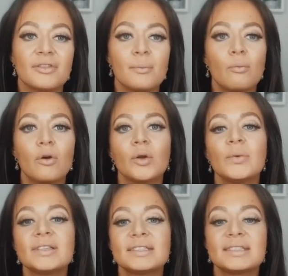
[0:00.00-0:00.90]
The more
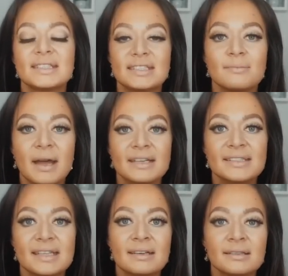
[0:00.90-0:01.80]
we systemize
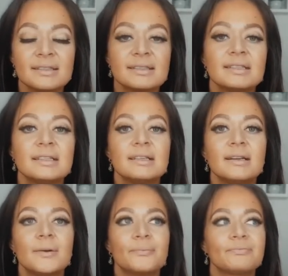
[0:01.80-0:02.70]
things,
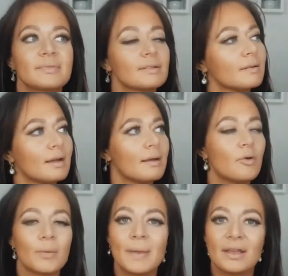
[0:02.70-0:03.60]

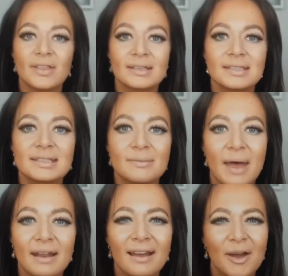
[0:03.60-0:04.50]
or make things
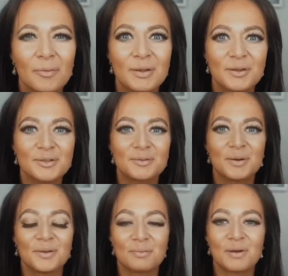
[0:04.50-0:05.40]
systematic. I hope that those are
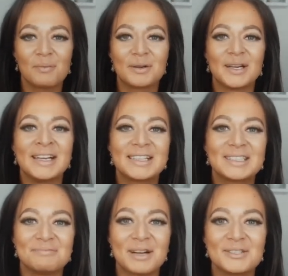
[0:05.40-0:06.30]
both proper
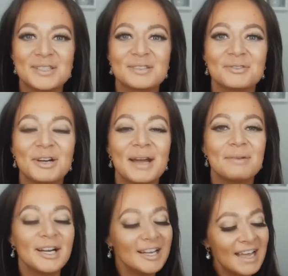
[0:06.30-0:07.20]
expressions of
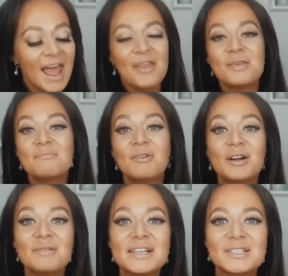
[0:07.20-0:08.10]
grammar. The
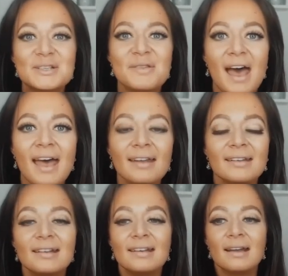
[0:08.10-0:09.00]
more we do that
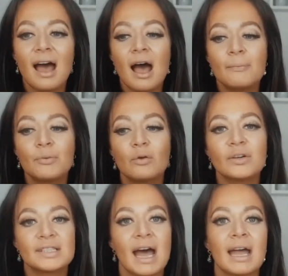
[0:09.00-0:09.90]

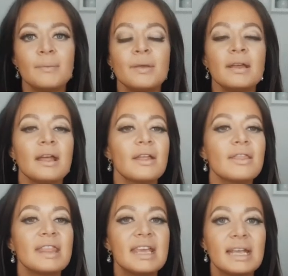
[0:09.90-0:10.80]
over time,
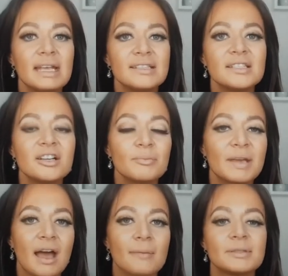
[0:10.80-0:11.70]
the easier it
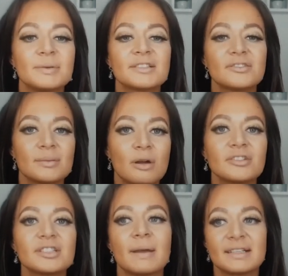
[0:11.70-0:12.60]
becomes, because our
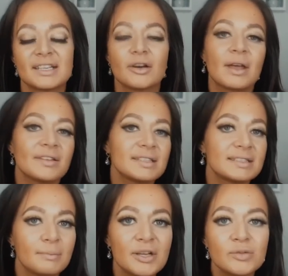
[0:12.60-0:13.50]
subconscious mind is like, okay, this
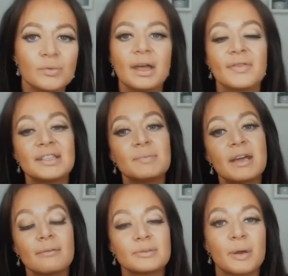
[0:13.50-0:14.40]
is habitual, and this
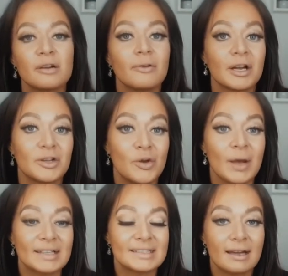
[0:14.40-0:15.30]
becomes part of our new
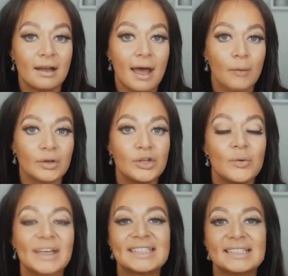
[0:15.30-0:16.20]

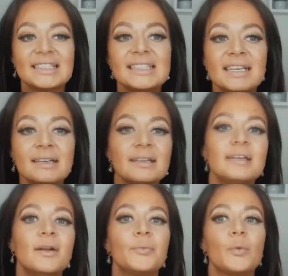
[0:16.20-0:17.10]
identity.
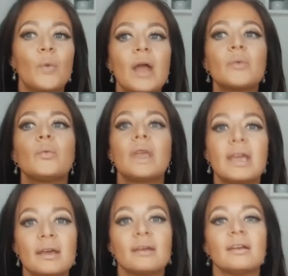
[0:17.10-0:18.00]
When
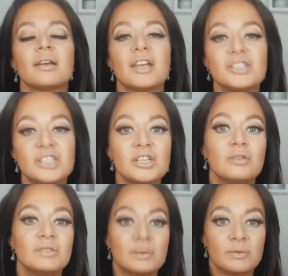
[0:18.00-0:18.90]
we
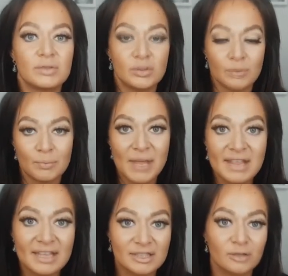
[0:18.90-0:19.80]
continue to
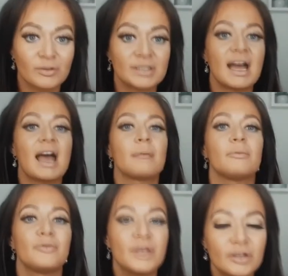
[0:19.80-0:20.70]
repeat this over time,
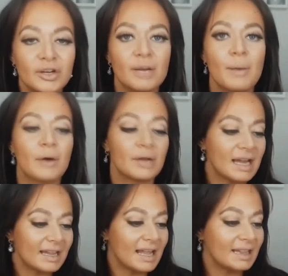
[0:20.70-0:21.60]
feel good about
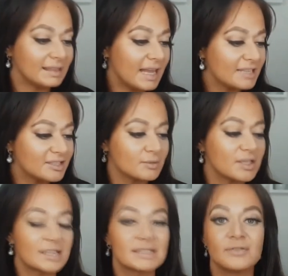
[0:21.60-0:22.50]
it, and lace those
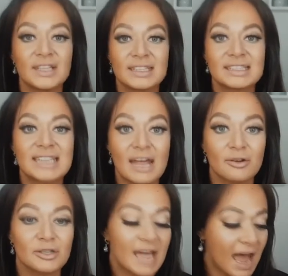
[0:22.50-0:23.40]
thoughts and feelings
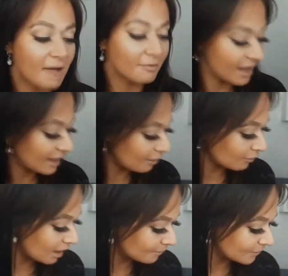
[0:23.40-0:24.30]
together to have that
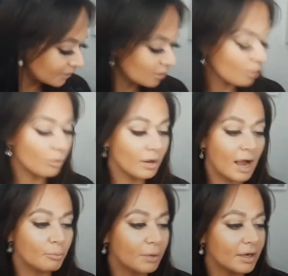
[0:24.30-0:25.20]
outcome or
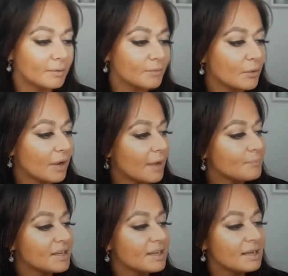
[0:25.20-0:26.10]
output.
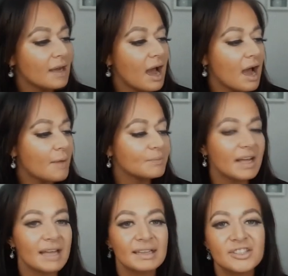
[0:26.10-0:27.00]
Okay.
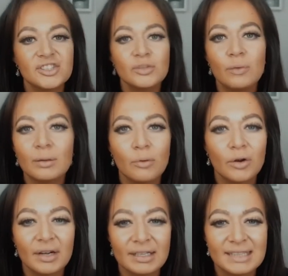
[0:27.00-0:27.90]
And let's do one
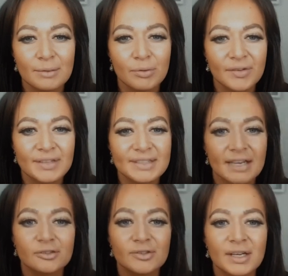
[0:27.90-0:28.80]
more example in this
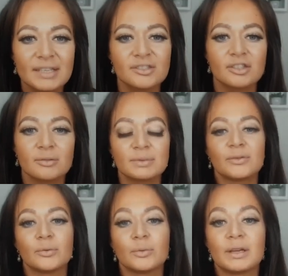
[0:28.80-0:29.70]
exercise in terms
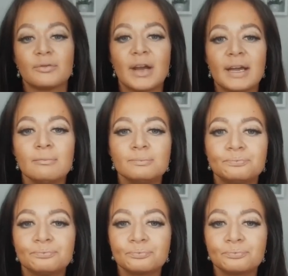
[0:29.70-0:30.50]
of a reframe.